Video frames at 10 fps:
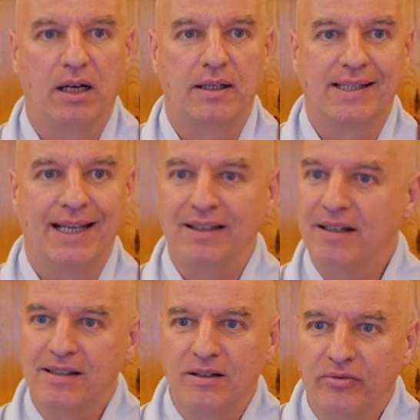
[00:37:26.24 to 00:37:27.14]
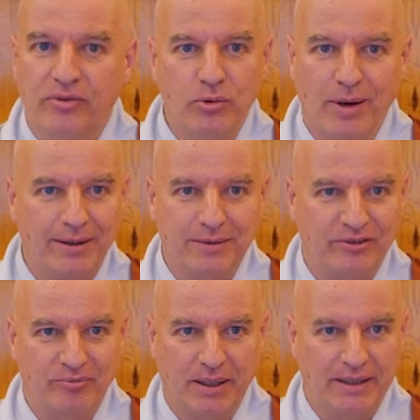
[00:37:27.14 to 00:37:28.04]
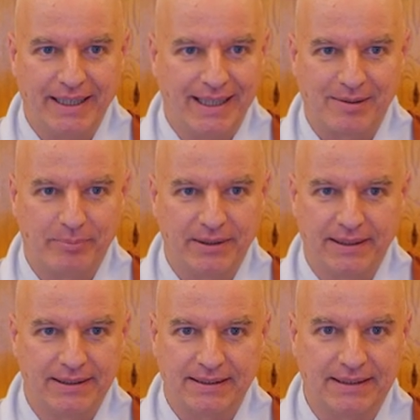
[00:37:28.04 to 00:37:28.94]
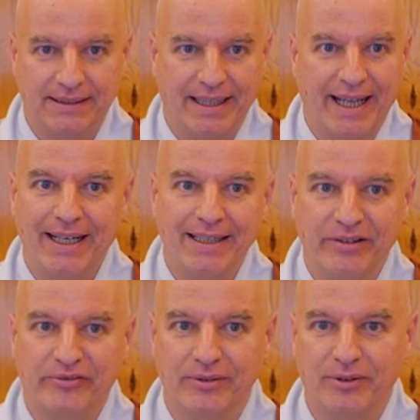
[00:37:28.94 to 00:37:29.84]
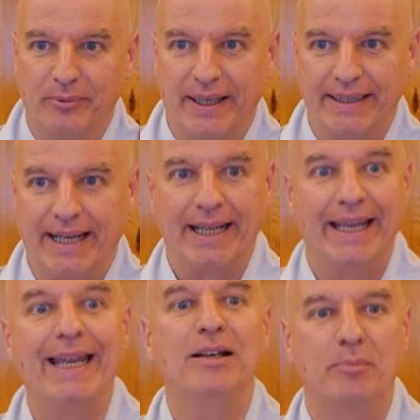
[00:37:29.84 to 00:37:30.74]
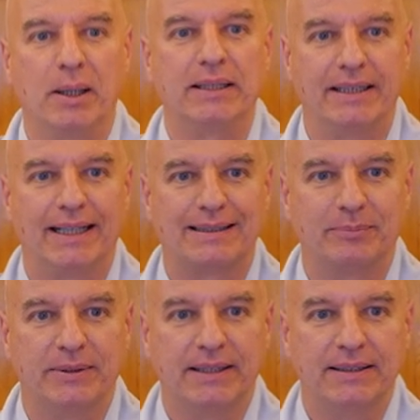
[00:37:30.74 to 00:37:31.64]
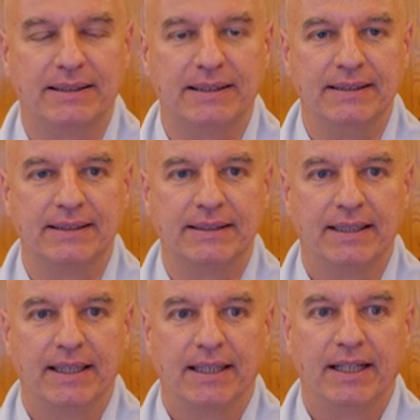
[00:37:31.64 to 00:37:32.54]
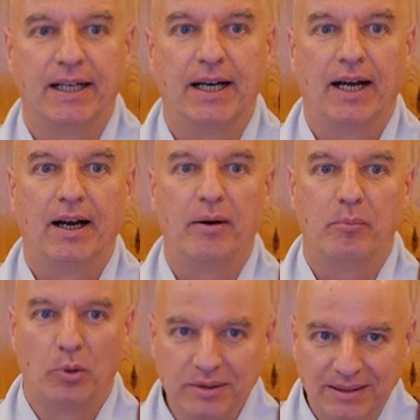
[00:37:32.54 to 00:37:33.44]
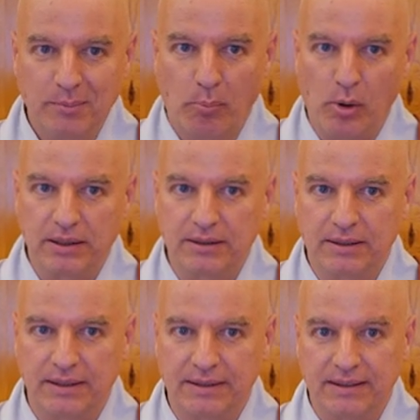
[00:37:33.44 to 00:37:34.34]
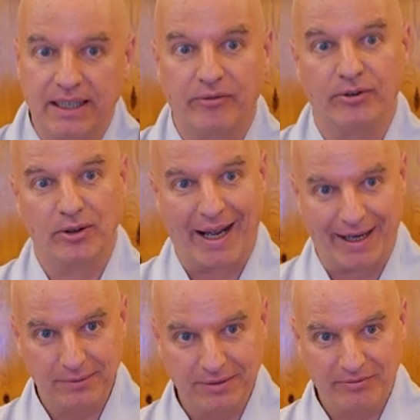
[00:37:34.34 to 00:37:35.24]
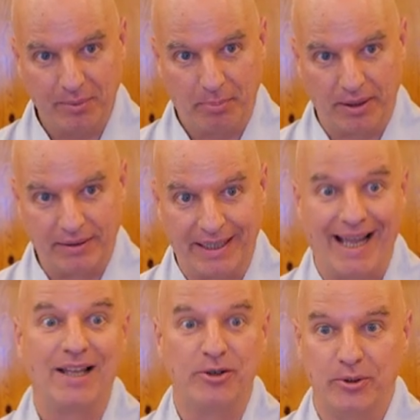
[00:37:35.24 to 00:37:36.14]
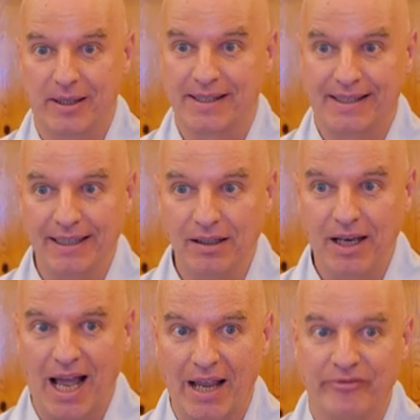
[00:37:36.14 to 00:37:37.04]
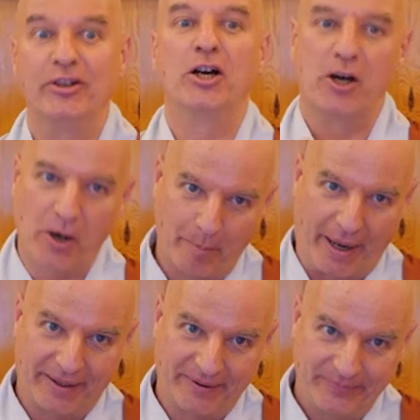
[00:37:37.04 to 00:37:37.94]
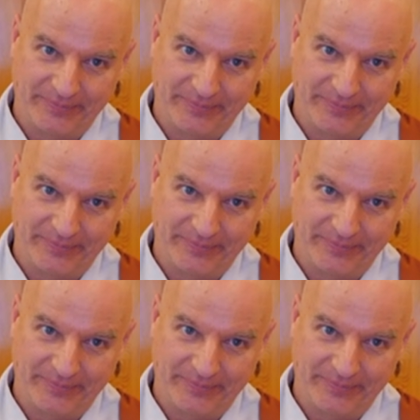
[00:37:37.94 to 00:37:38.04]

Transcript: Zen doesn't view out of body experiences in any different way than in body experiences. Most important is if you're out of the body and you are still alive, come back.